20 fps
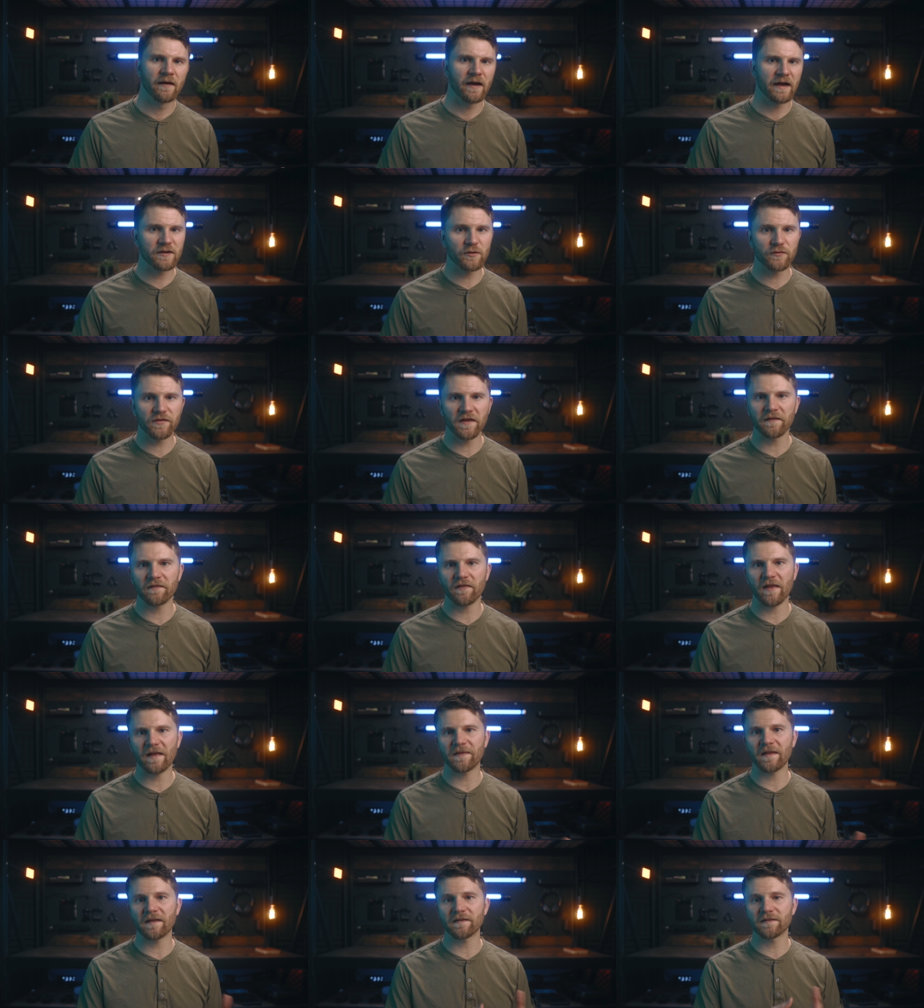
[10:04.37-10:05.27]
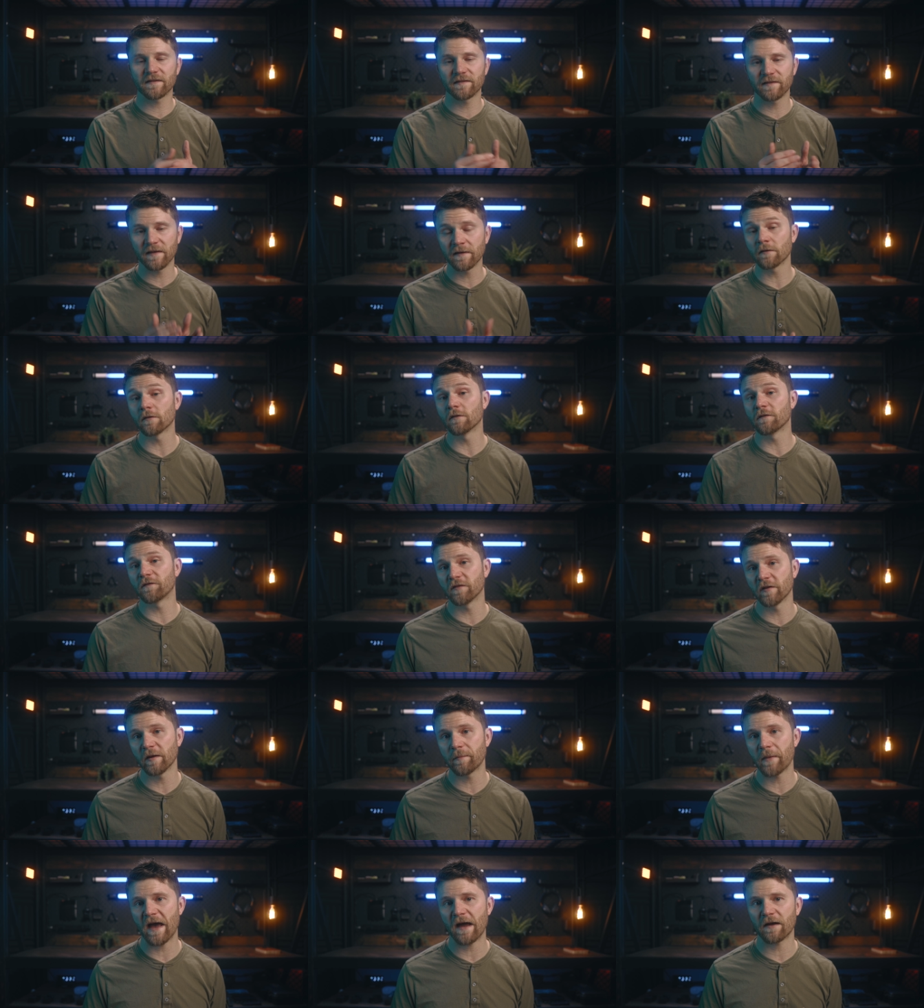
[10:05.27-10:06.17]
I do think that that single
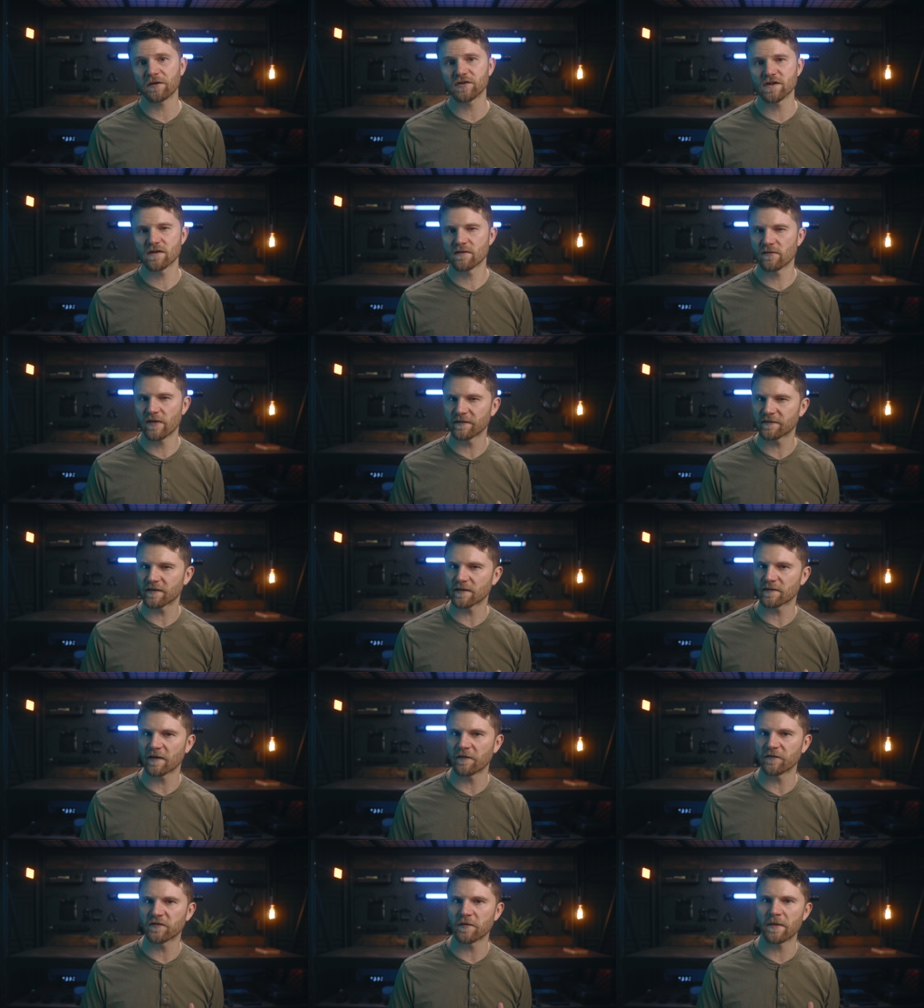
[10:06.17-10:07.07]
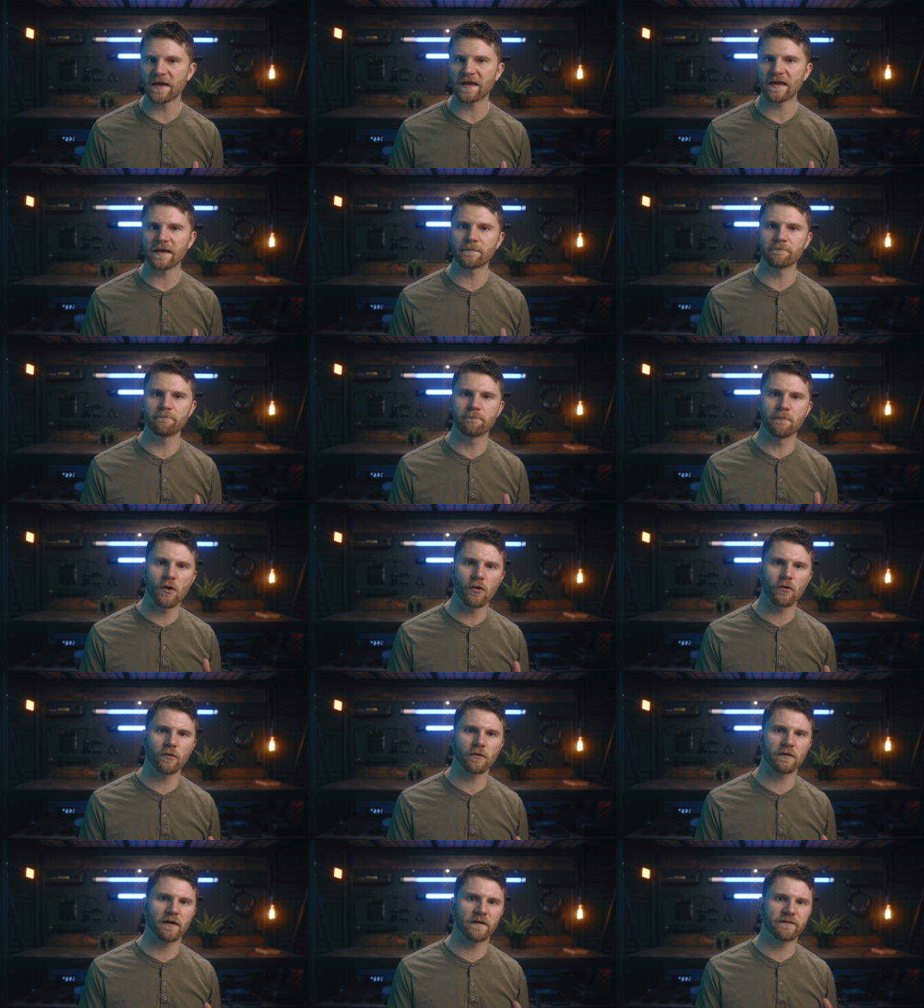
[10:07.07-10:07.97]
flip action lends itself to making
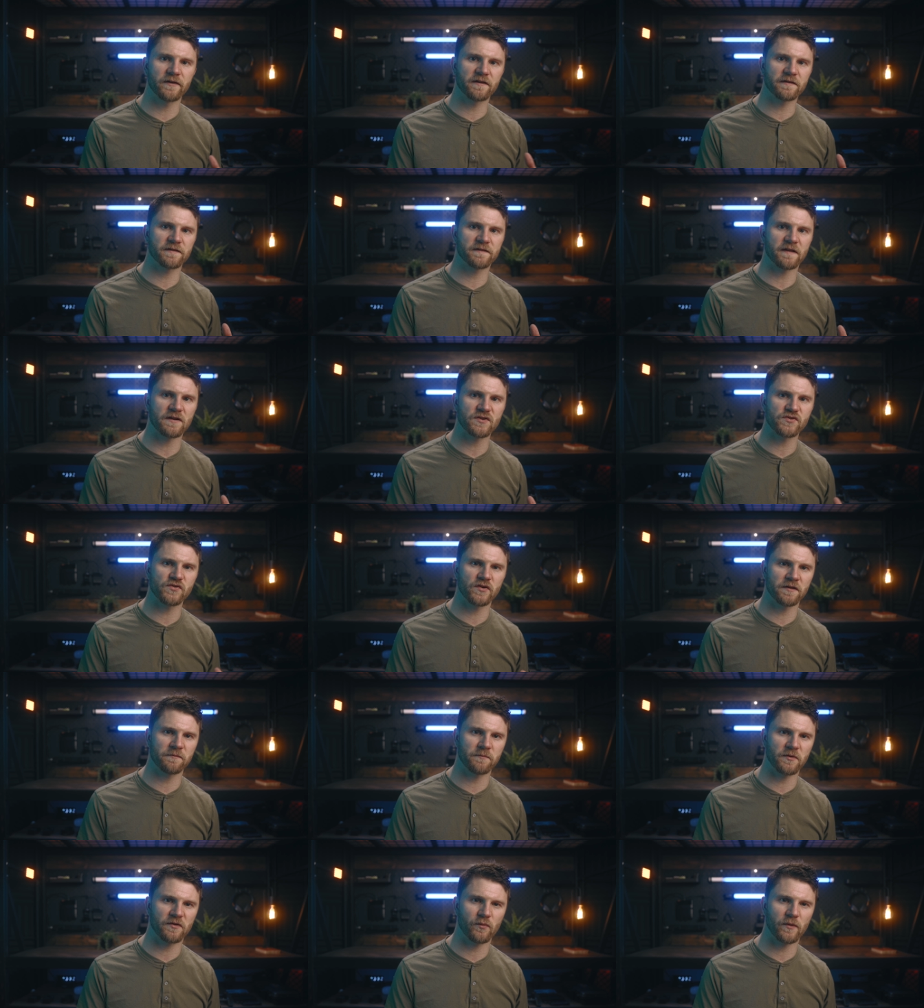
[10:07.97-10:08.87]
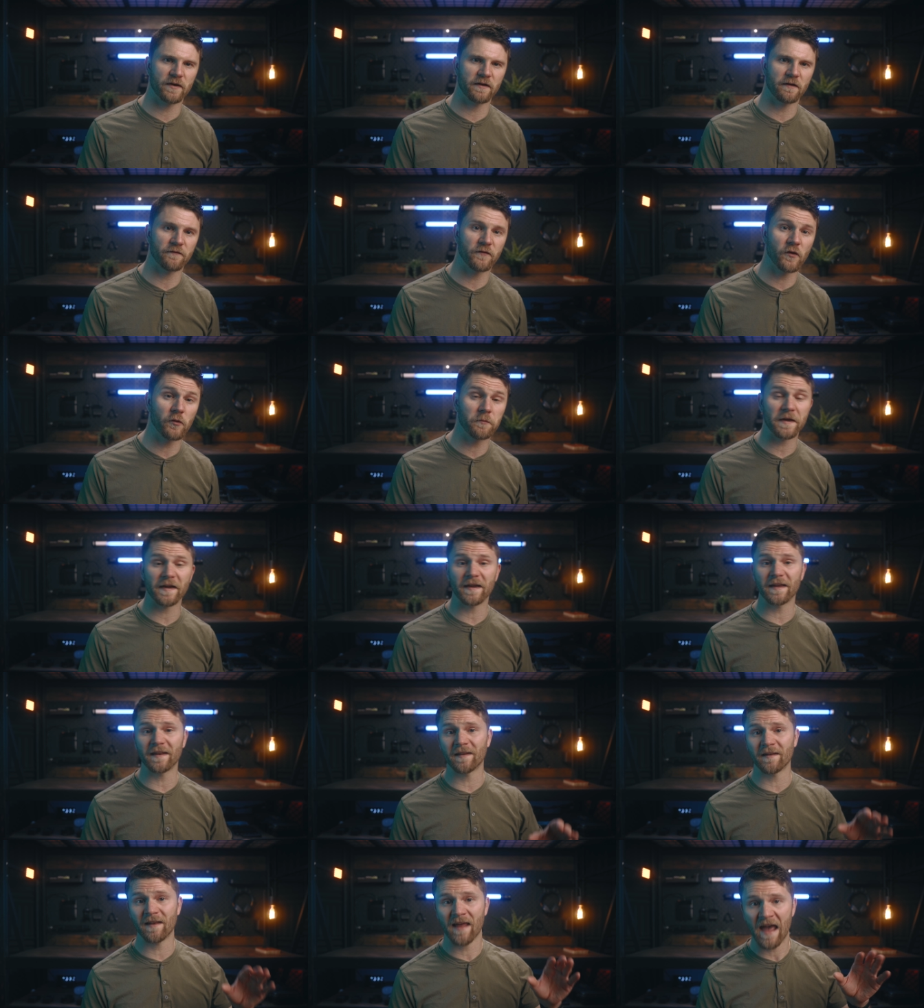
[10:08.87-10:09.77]
more of a distinction between your phone being
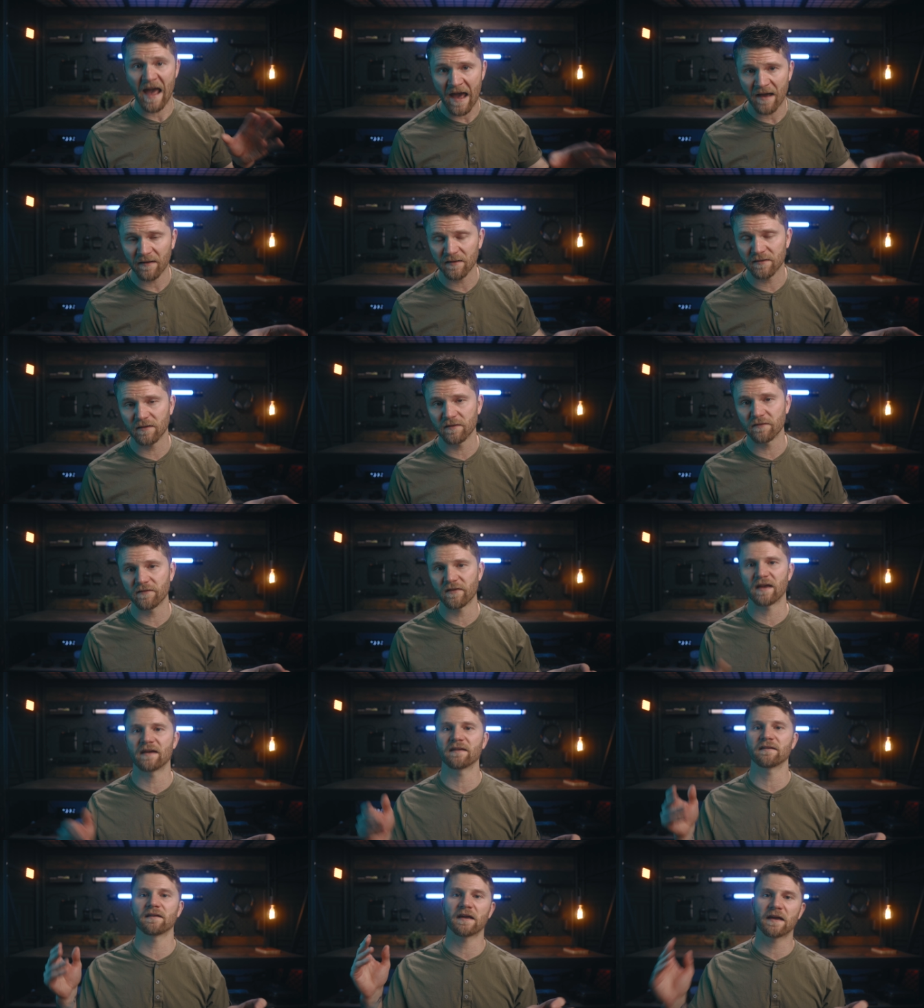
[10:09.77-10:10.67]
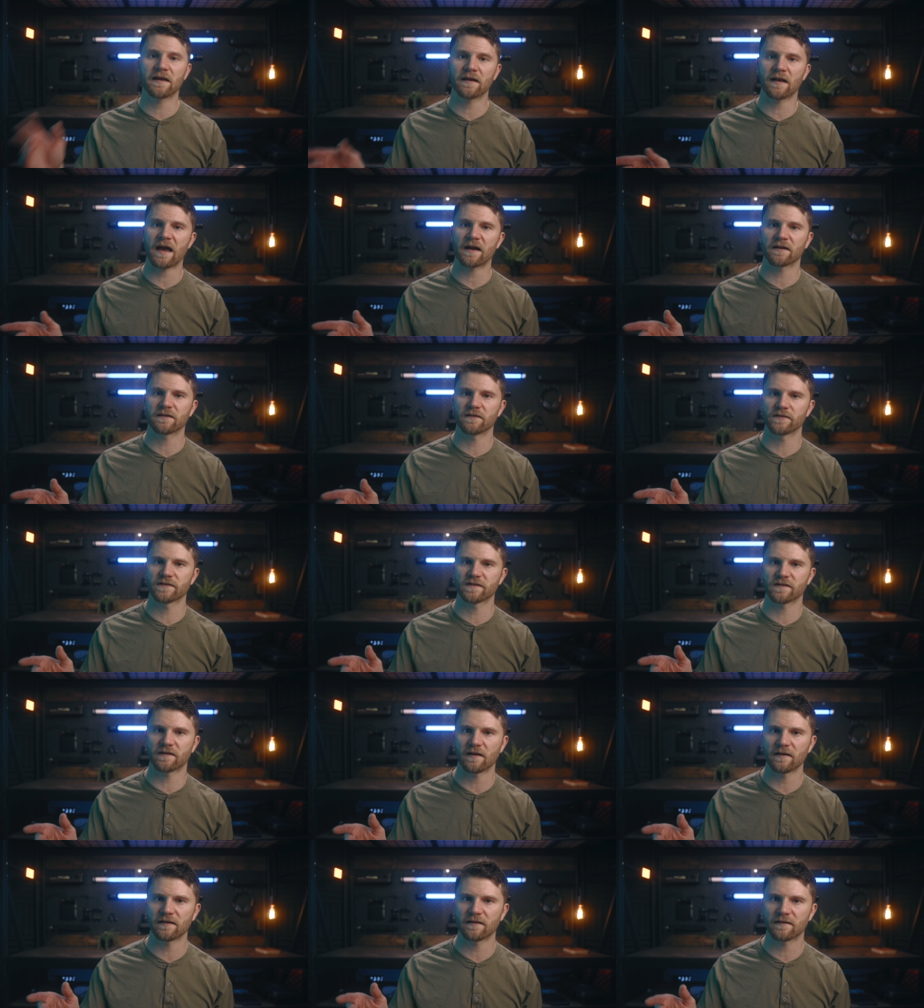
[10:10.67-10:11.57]
in an active and inactive
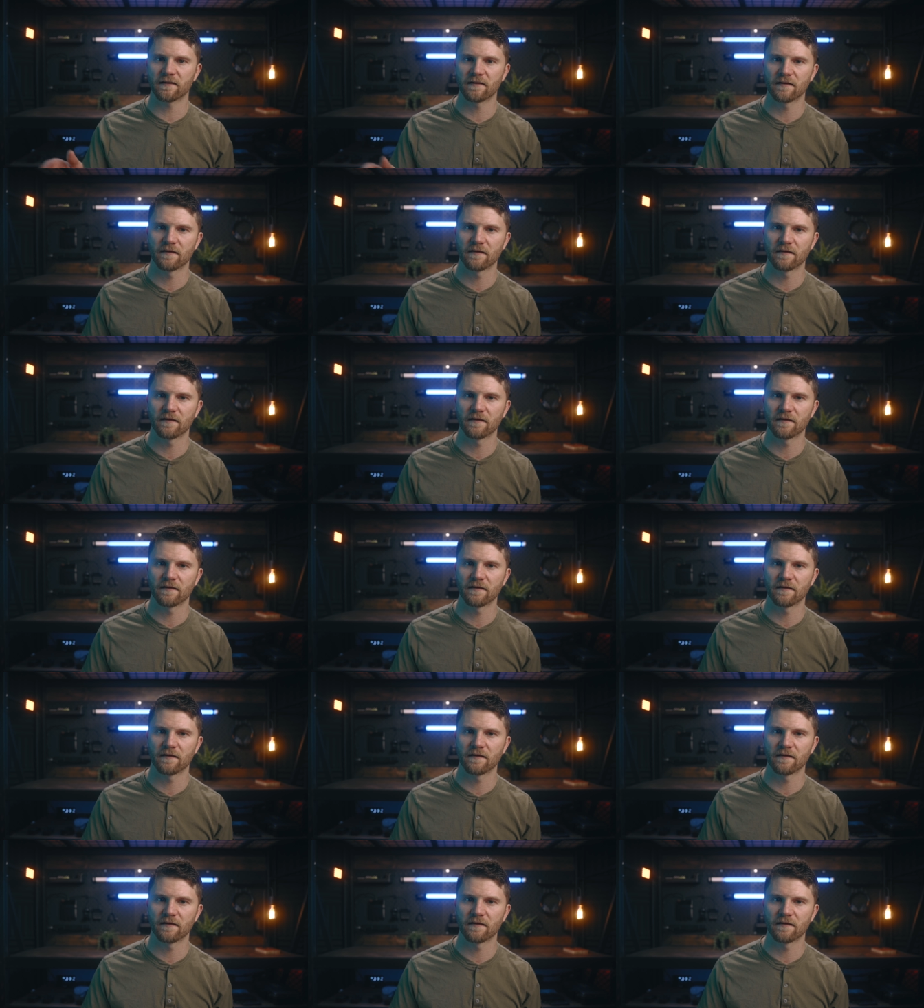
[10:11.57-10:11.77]
state.